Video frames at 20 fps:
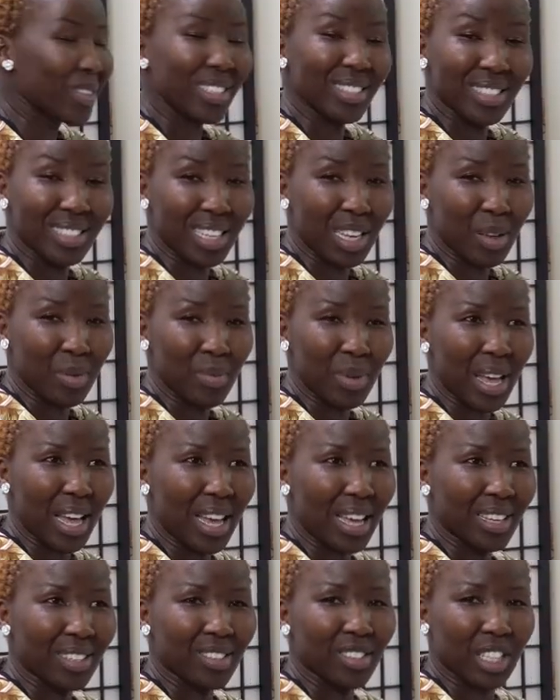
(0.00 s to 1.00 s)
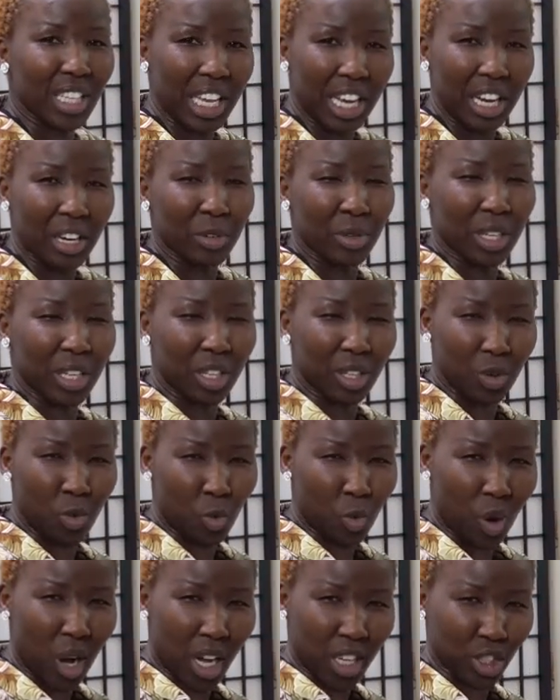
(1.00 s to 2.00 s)
Same as Kerry
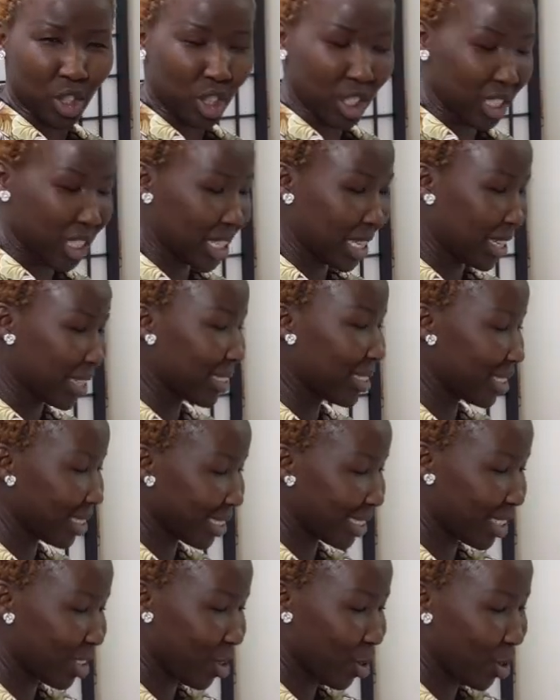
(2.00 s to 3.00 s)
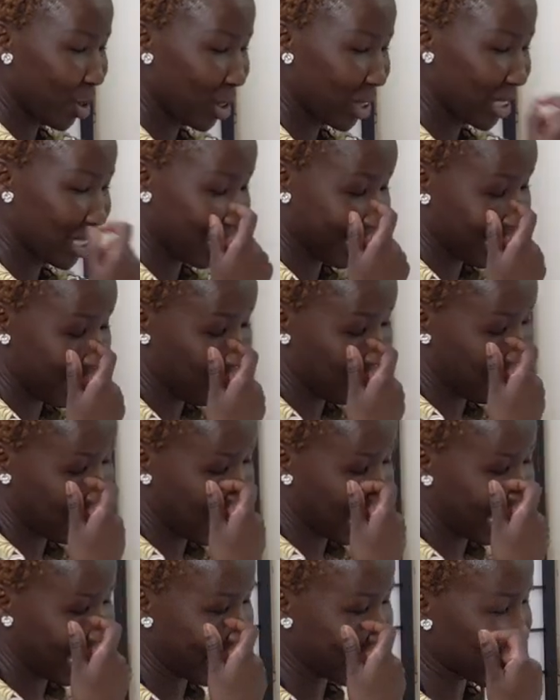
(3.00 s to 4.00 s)
Washington, they're all the same
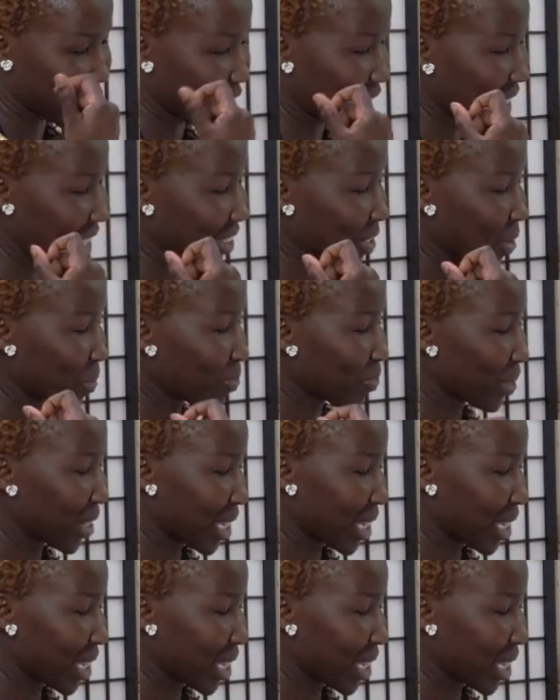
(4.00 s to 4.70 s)
collection.